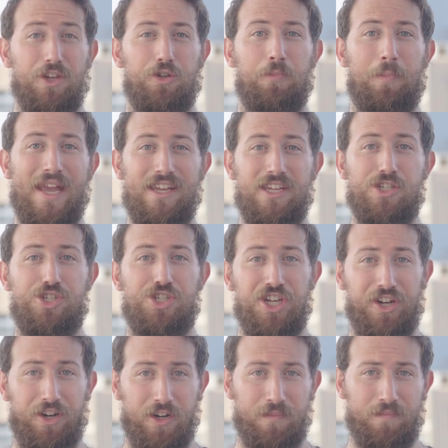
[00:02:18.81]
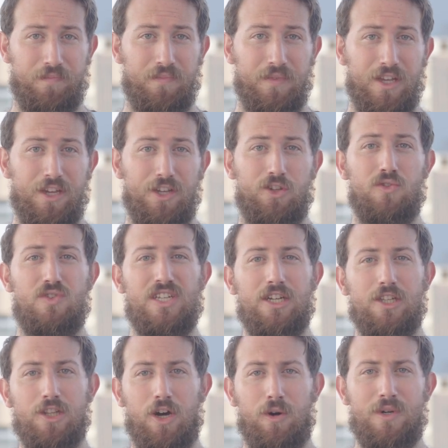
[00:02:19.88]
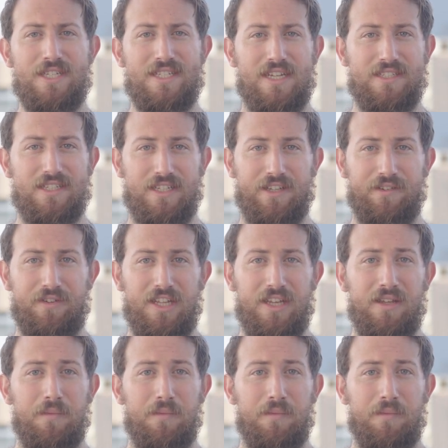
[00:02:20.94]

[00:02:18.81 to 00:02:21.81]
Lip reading: You pay in jitter. Using a lower sensitivity